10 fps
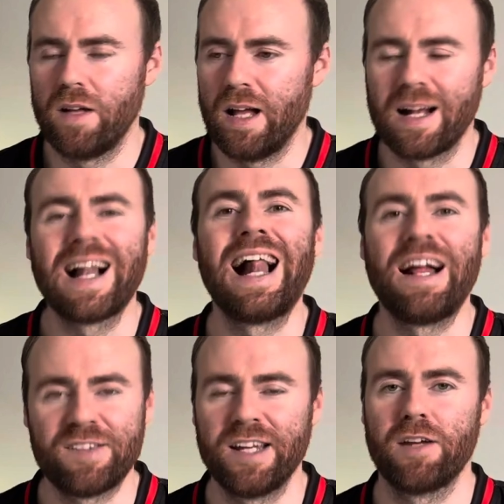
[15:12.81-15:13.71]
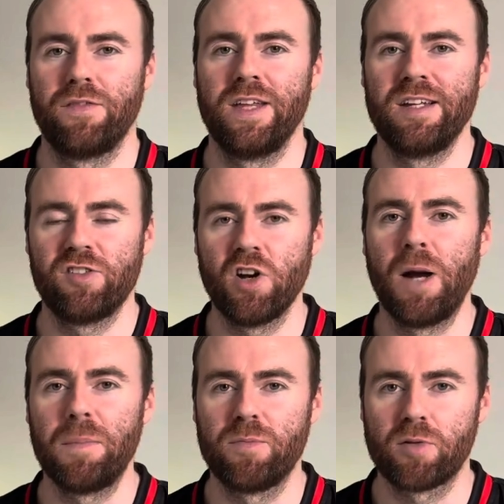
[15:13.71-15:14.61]
a classic of these
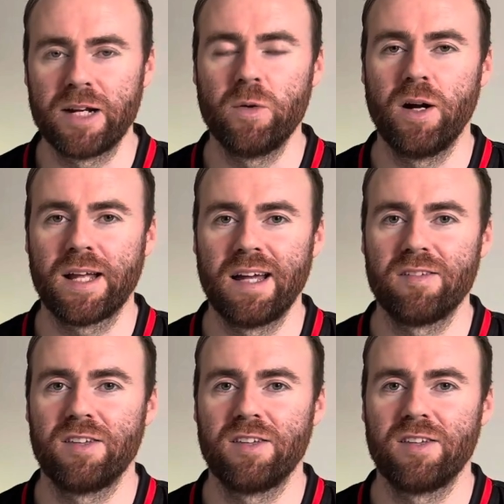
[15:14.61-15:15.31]
type of pre-workouts,